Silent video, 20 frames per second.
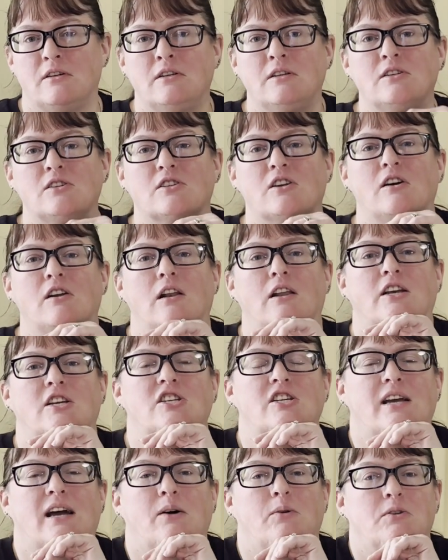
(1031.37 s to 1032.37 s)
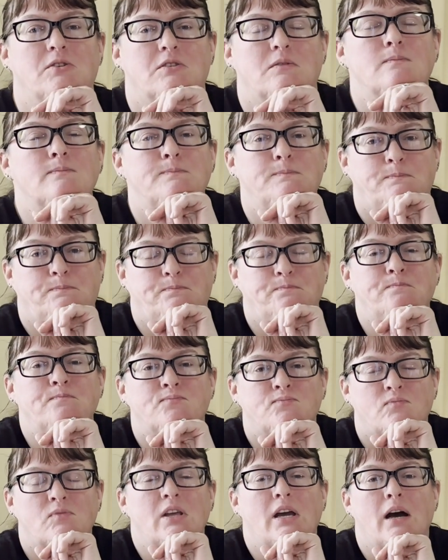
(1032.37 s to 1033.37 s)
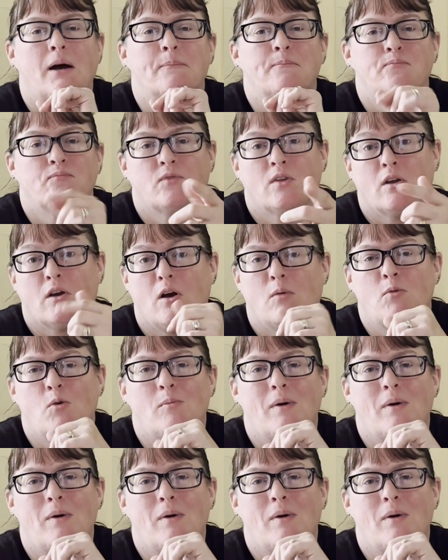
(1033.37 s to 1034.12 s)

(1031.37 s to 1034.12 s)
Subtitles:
It's kind of like showers. Yeah. Come on